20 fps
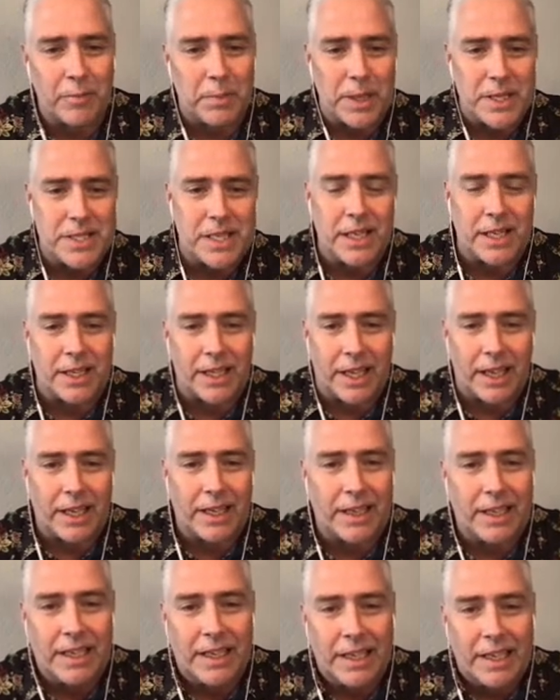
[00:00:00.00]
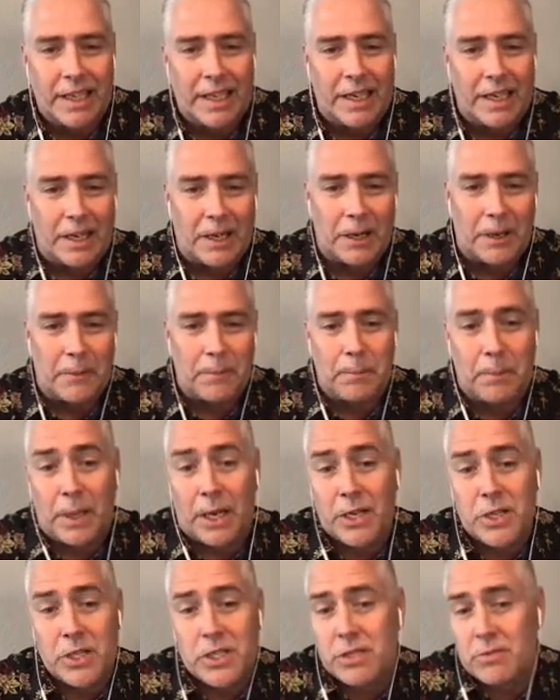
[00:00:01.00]
they have by seeing that. Yeah.
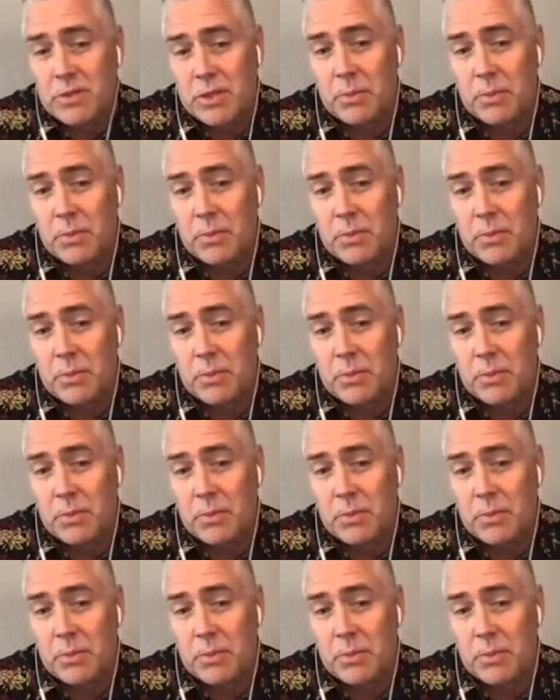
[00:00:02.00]
Um, but I